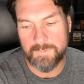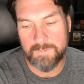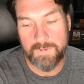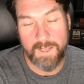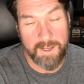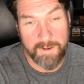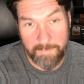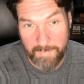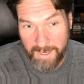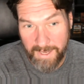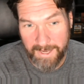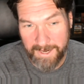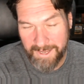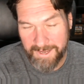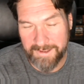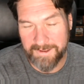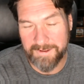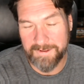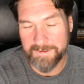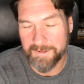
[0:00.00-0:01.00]

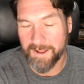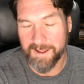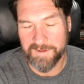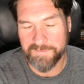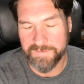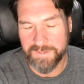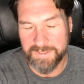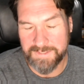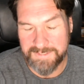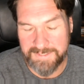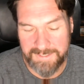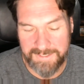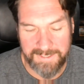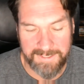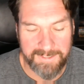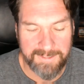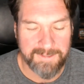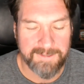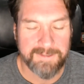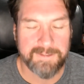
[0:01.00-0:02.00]
Matic,
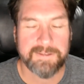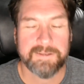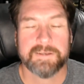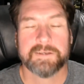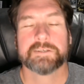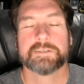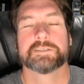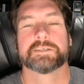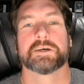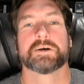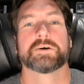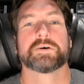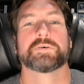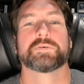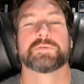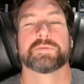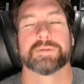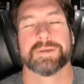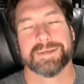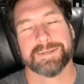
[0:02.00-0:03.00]
obviously.
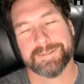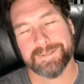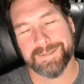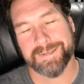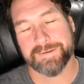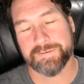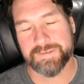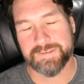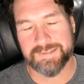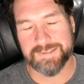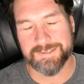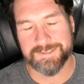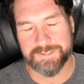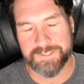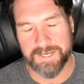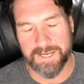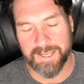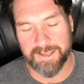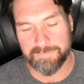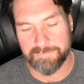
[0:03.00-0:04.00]
So, I'm a little
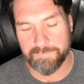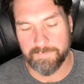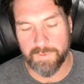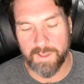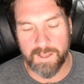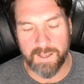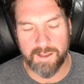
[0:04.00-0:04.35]
jab.